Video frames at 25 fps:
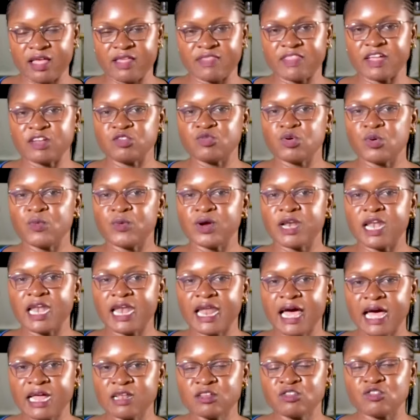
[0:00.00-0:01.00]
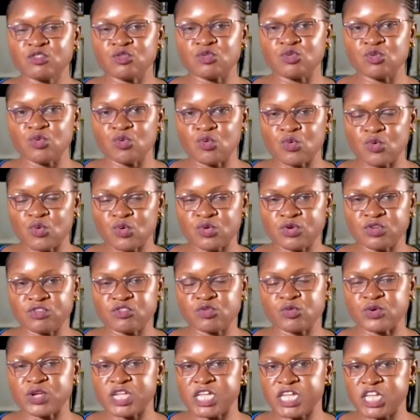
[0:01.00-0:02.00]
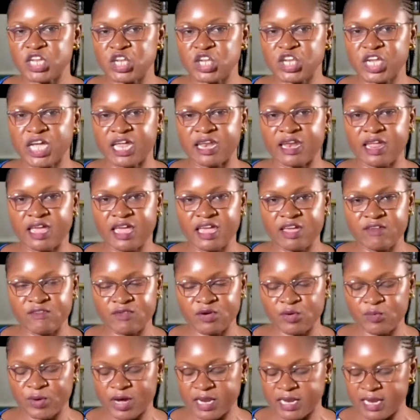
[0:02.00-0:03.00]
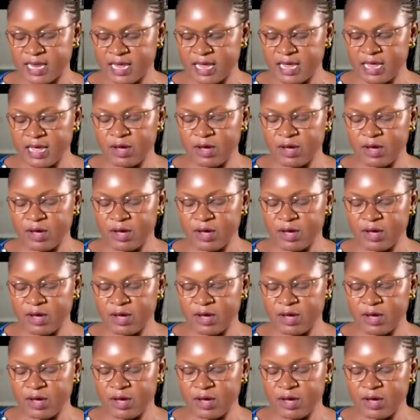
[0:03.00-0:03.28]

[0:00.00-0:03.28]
that we will learn to do good to each and everyone